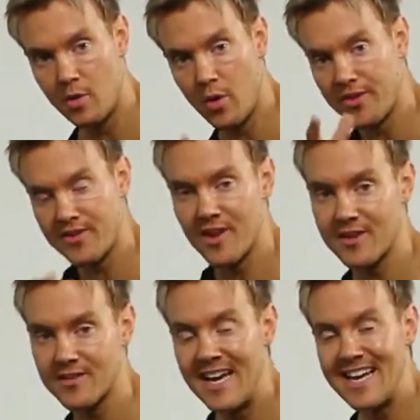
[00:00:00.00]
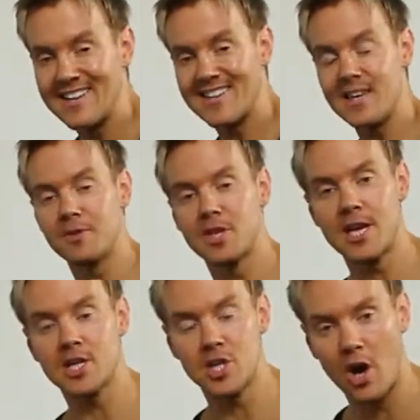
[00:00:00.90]
What this does is keep the
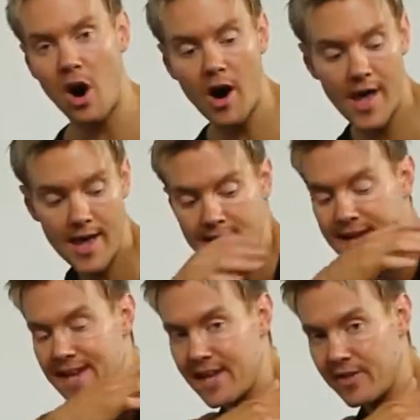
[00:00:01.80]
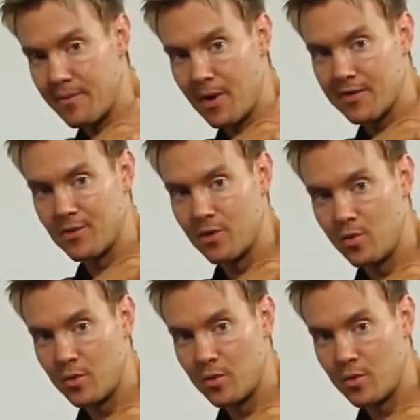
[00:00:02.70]
tension high in the muscle,